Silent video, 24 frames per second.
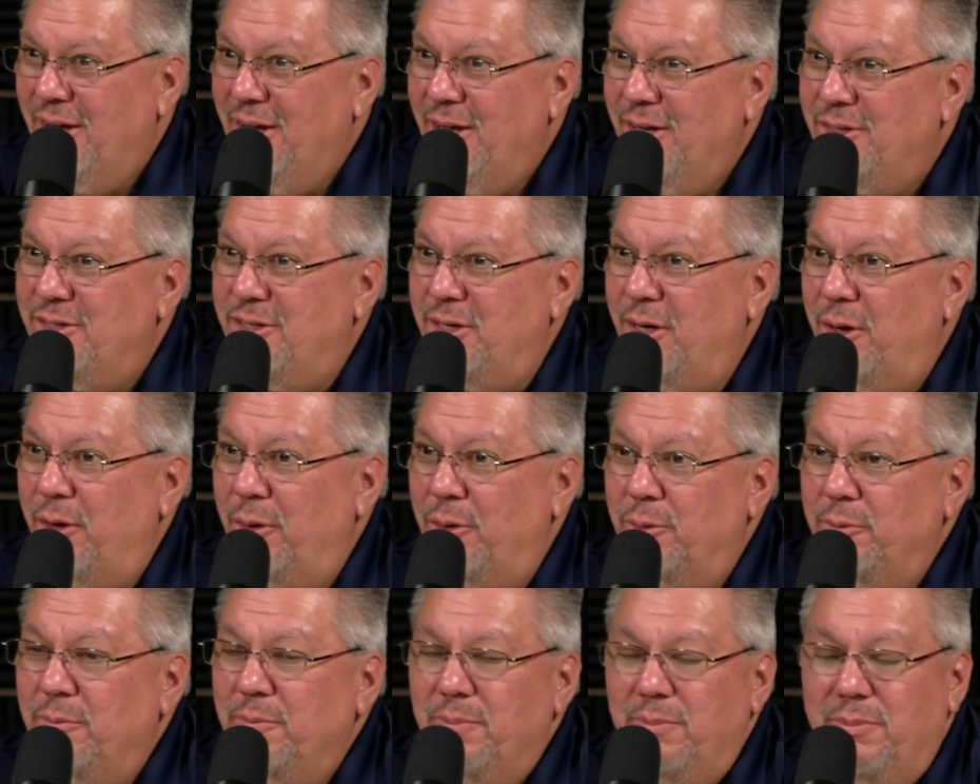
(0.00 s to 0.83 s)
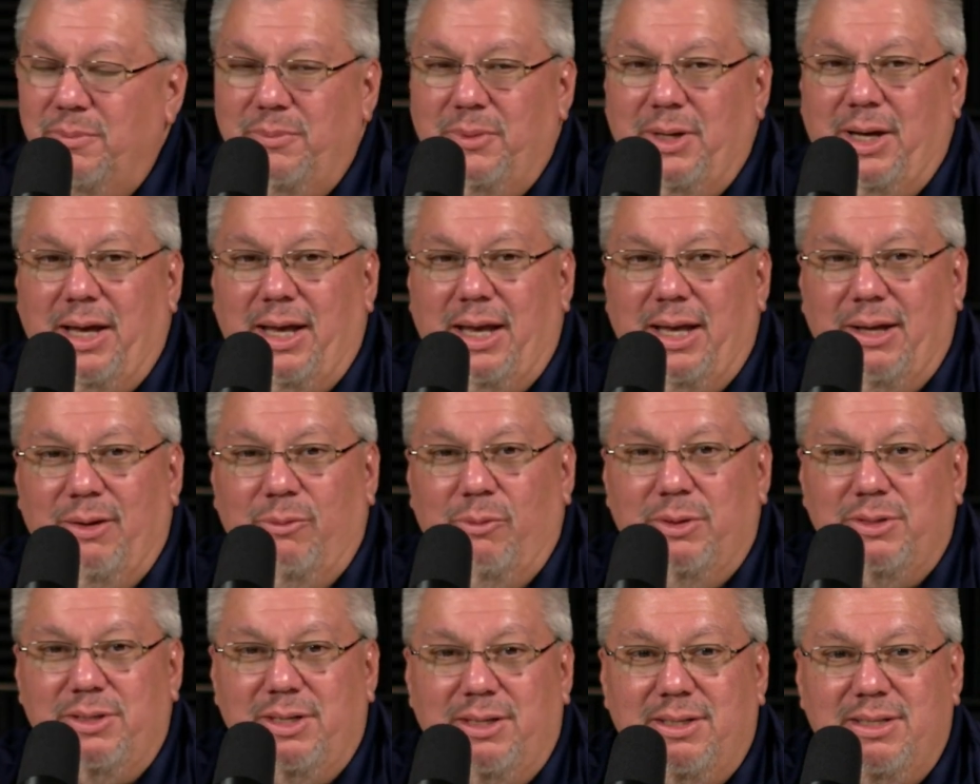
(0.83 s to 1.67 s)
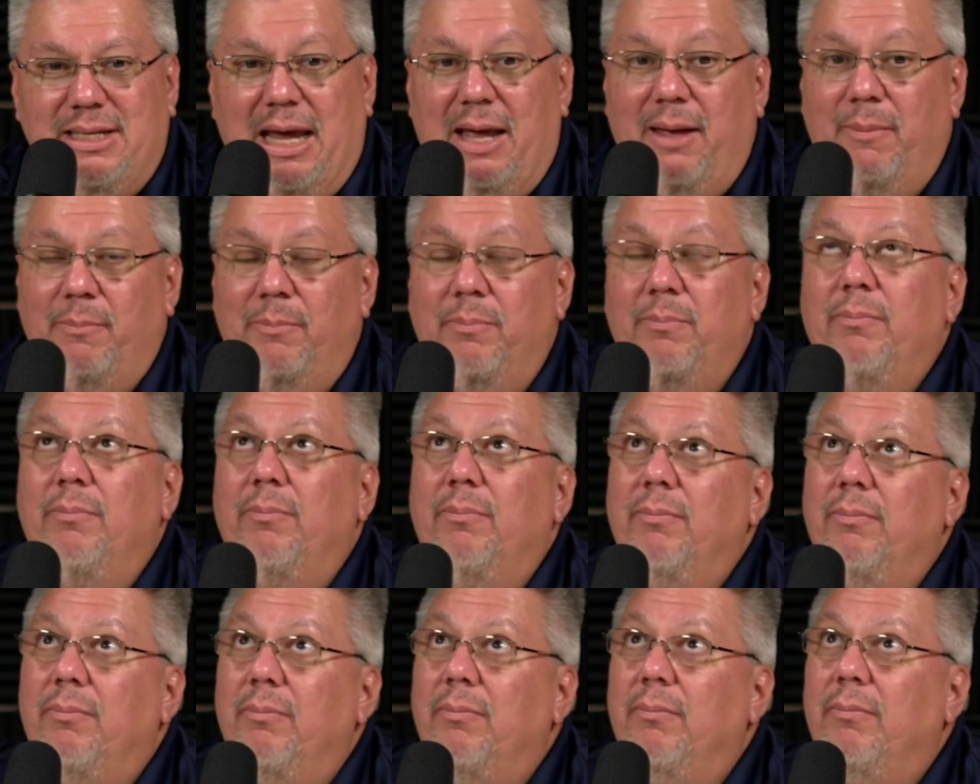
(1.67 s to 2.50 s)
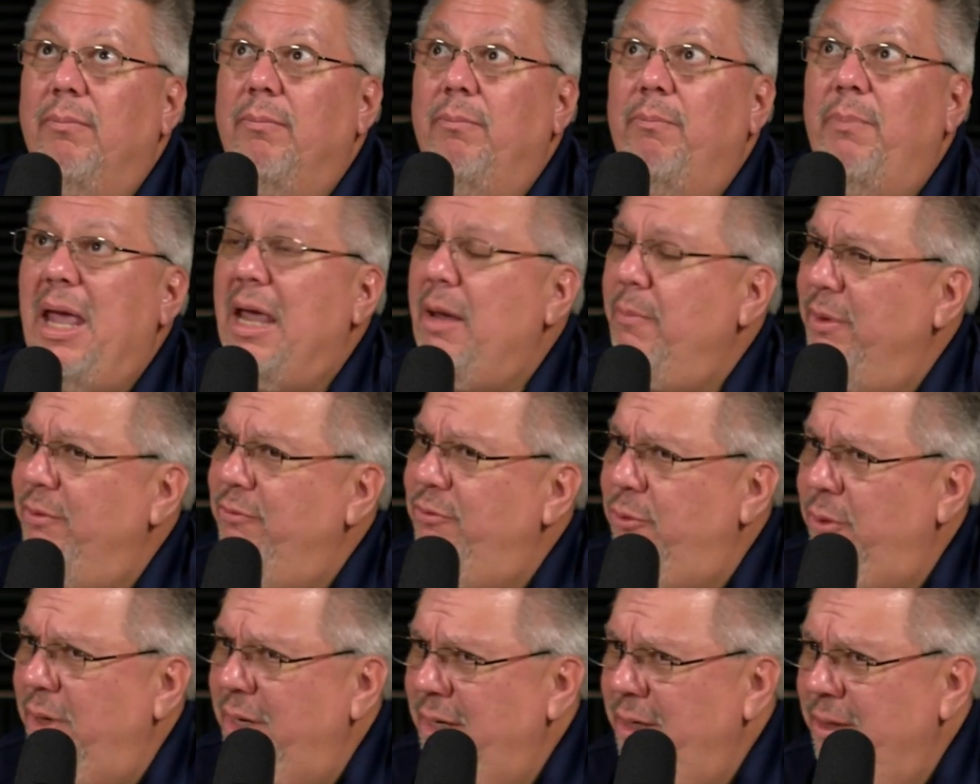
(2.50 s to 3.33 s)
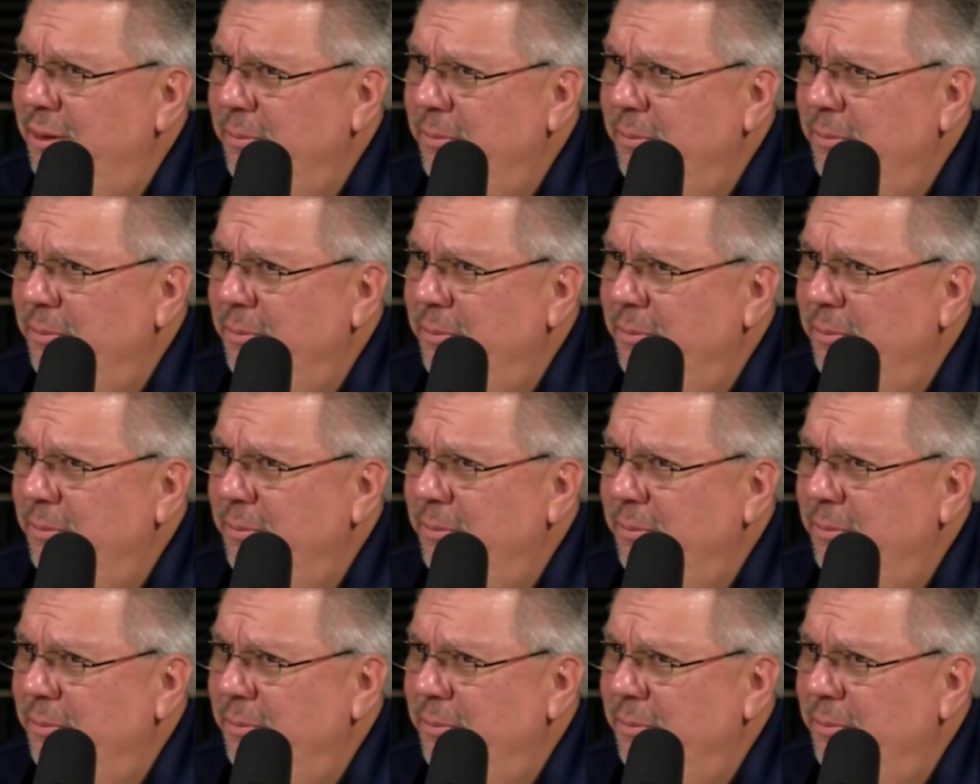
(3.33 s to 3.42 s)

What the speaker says: So was it Sam Bankman-Fried?